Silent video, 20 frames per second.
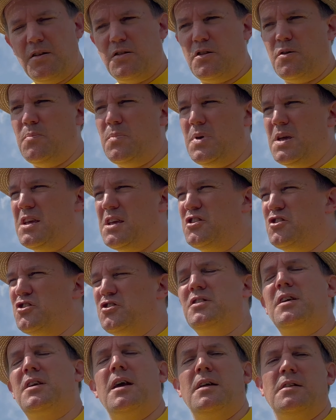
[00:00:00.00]
than me
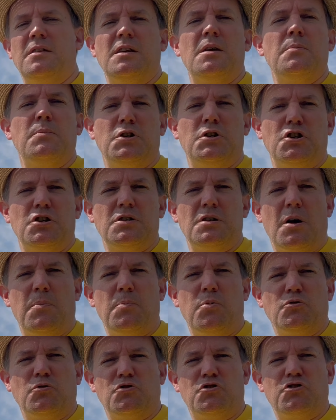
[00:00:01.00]
just getting the images
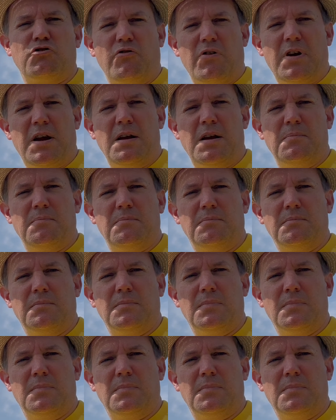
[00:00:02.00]
up on screen